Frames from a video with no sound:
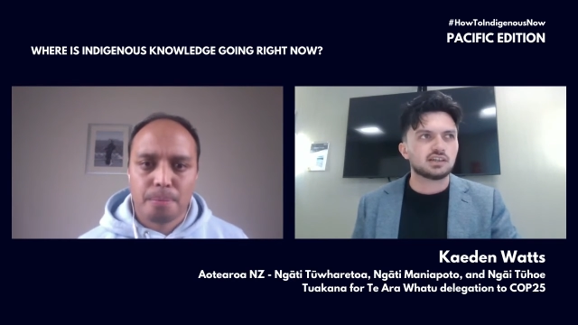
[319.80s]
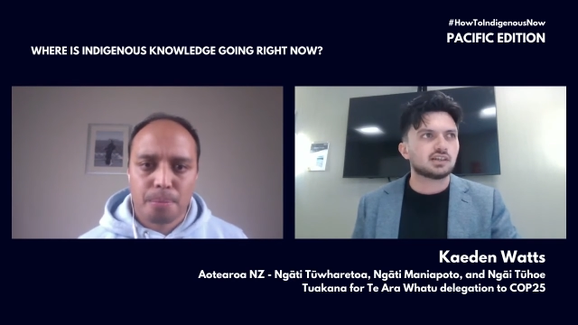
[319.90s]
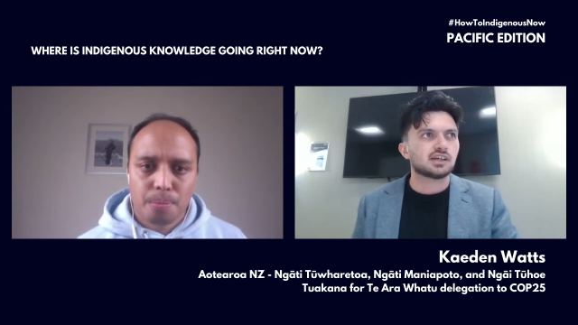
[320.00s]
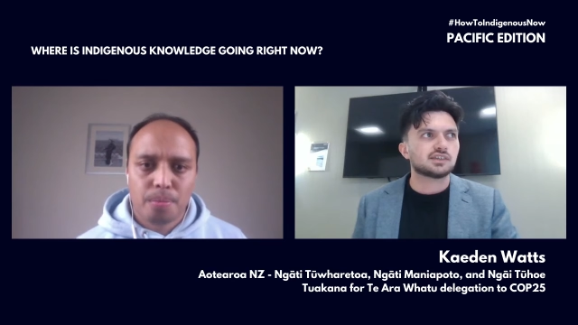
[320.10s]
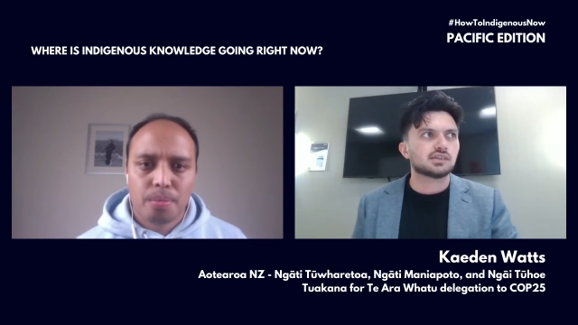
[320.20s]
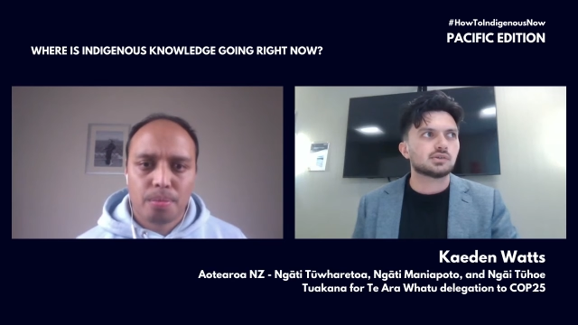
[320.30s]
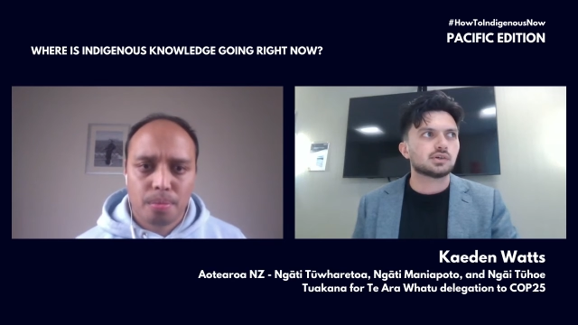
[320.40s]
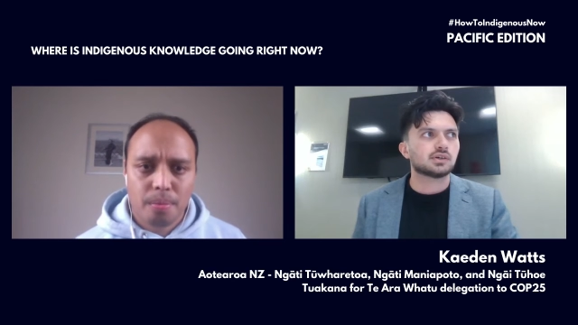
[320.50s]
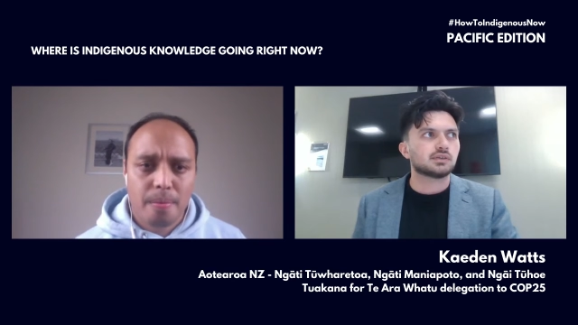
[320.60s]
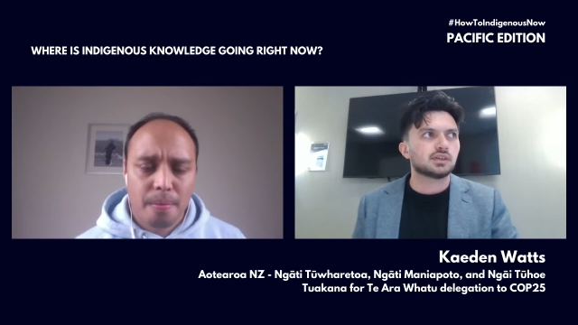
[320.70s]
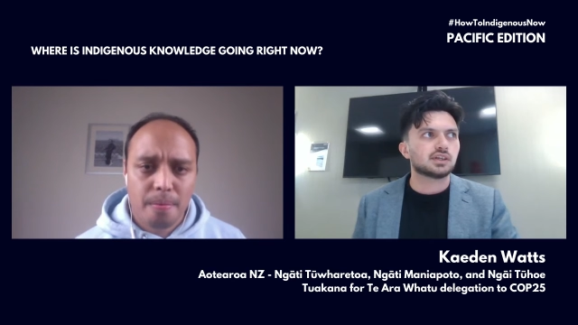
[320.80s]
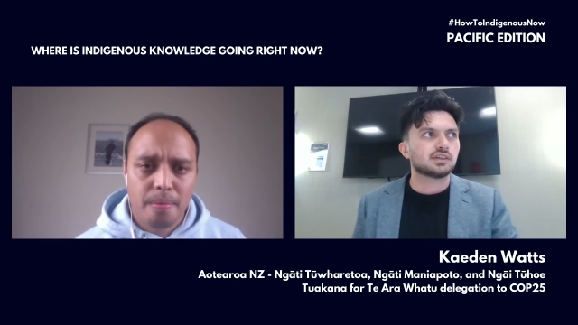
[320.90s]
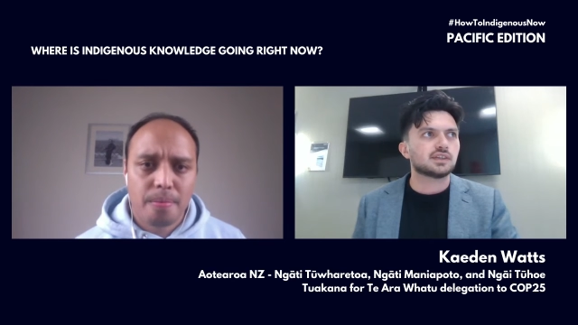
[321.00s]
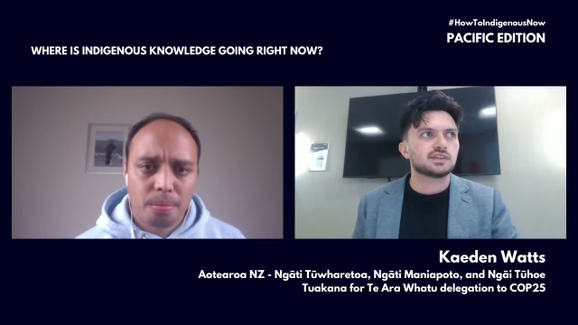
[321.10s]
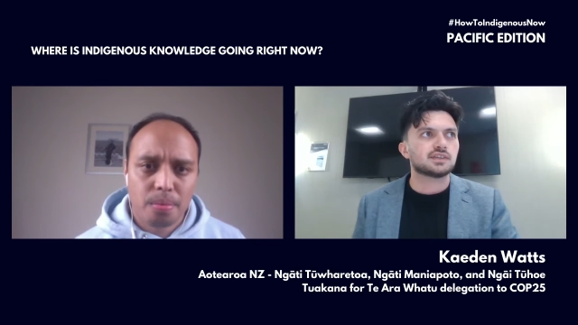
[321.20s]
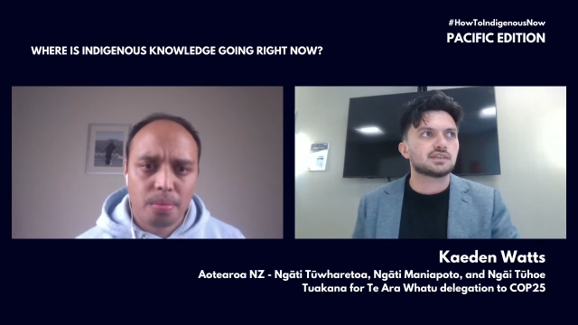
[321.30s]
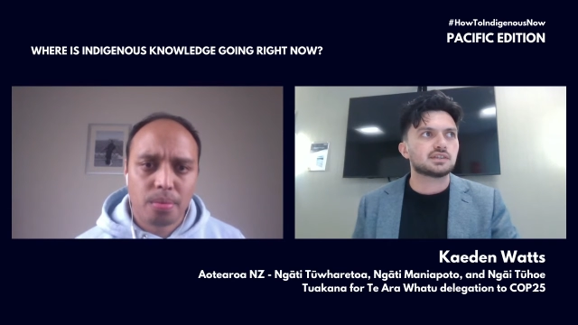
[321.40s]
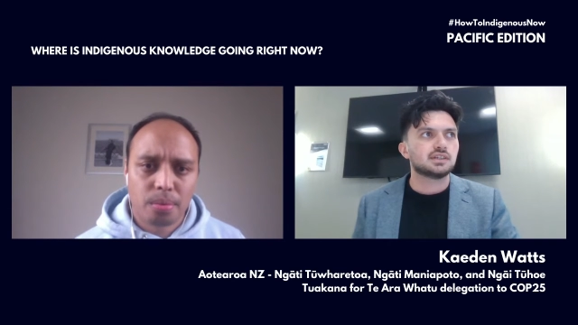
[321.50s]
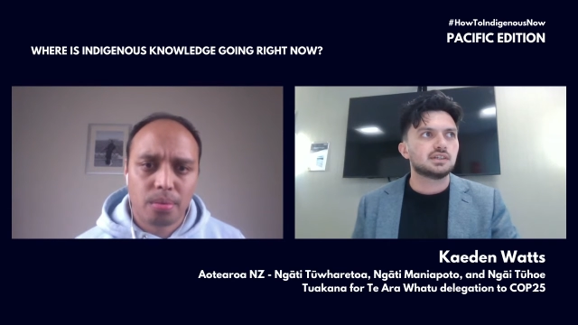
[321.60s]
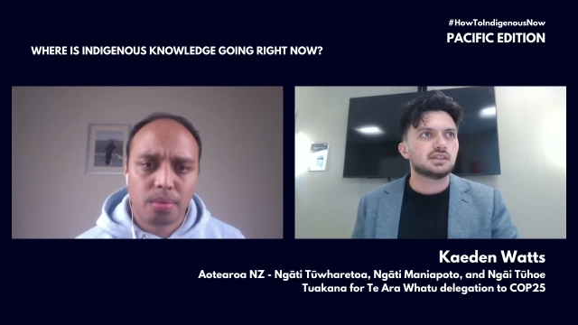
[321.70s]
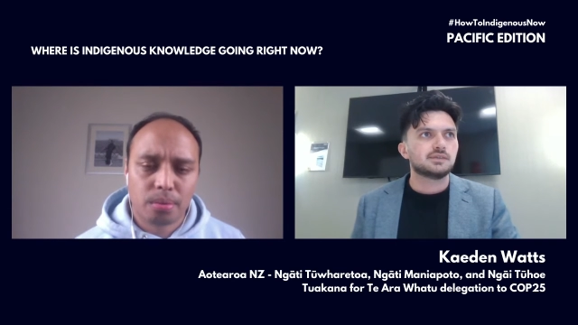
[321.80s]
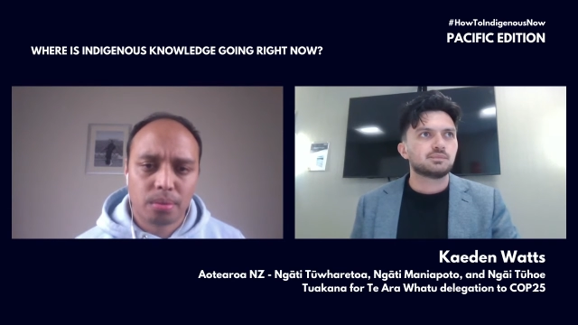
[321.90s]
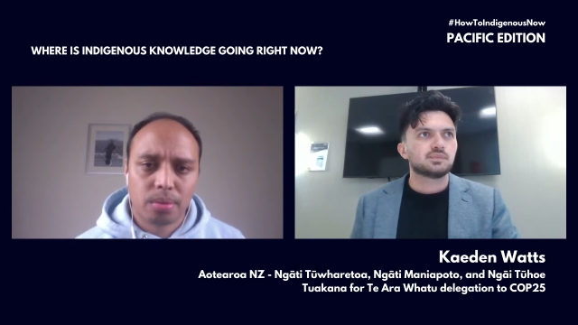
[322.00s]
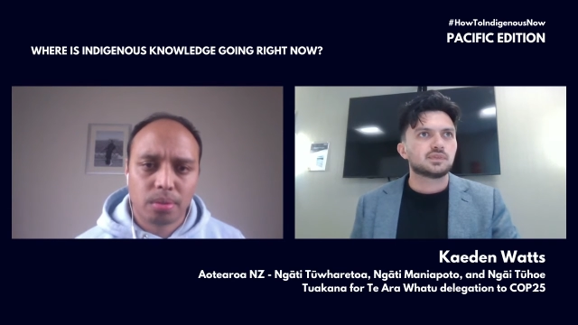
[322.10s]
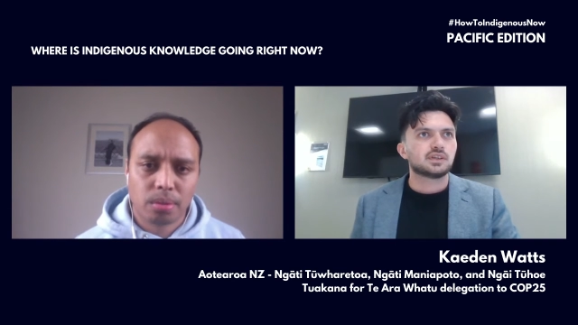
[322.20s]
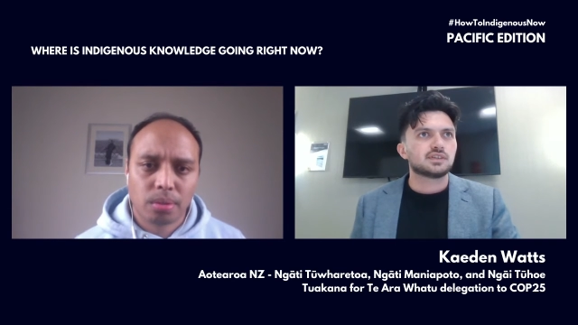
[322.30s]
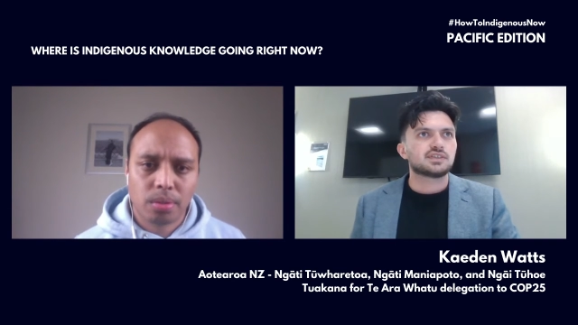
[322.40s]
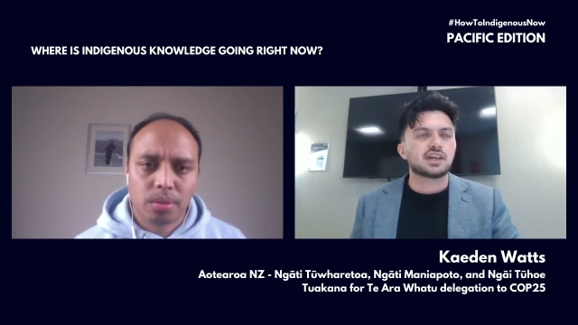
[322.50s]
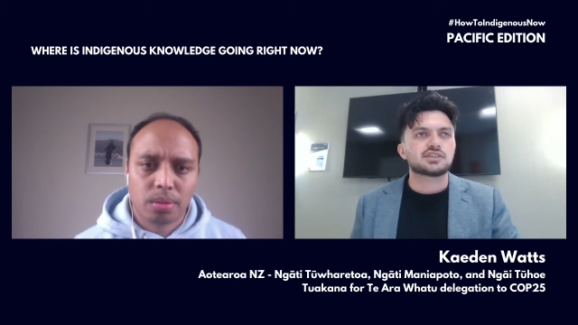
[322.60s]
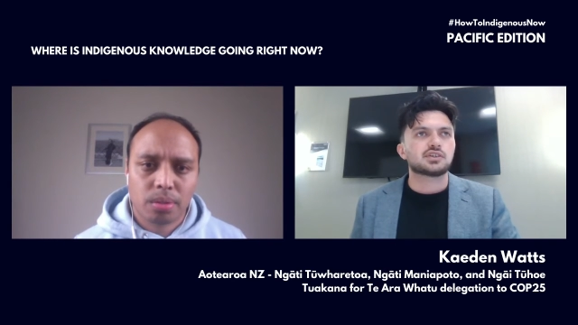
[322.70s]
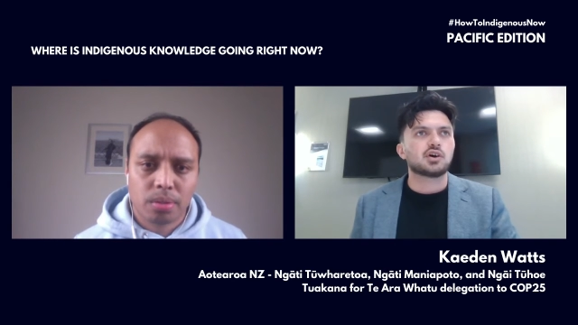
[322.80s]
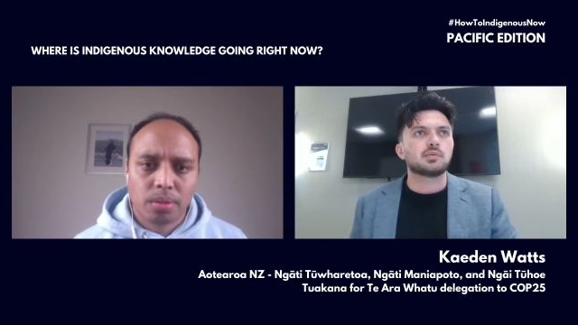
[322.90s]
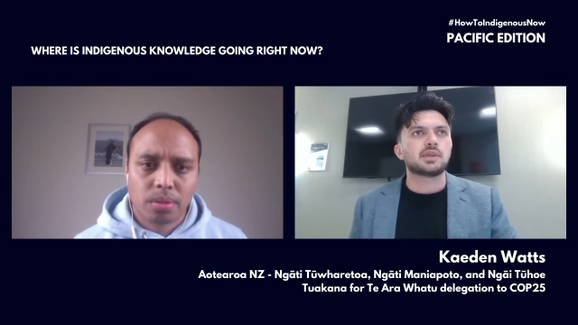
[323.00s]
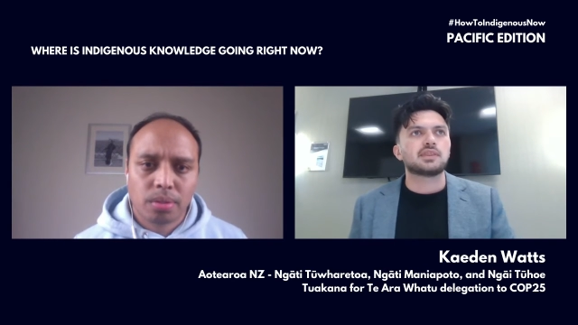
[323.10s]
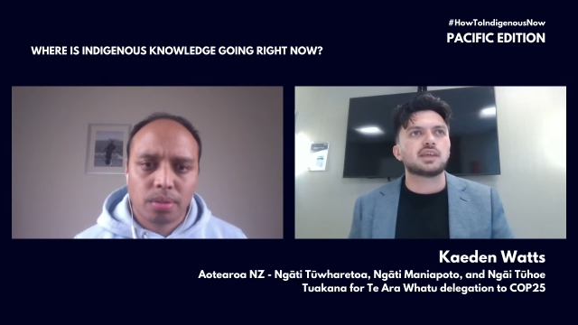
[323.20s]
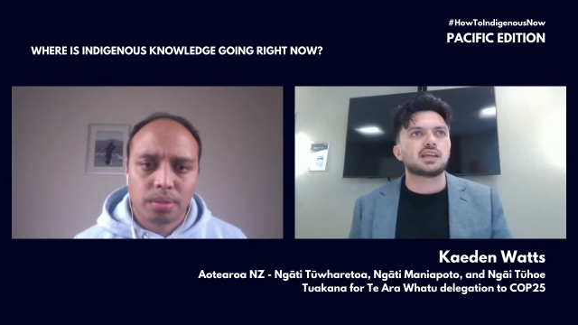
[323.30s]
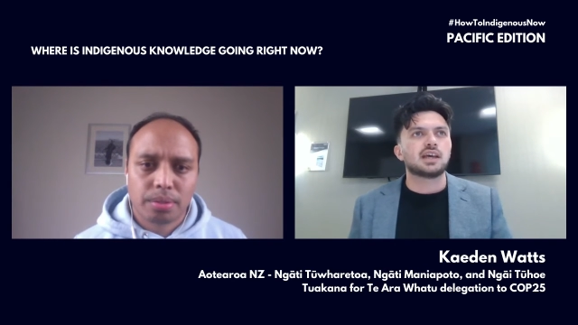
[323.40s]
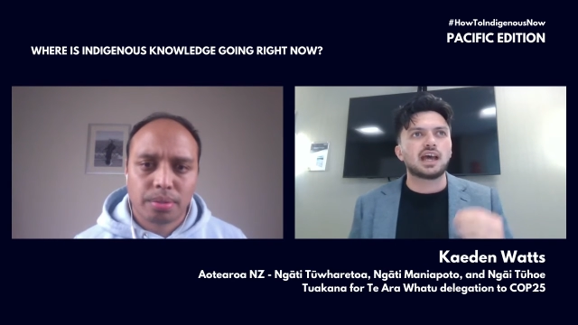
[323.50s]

Speaker 1: here in Aotearoa, you know, this is such a common thing.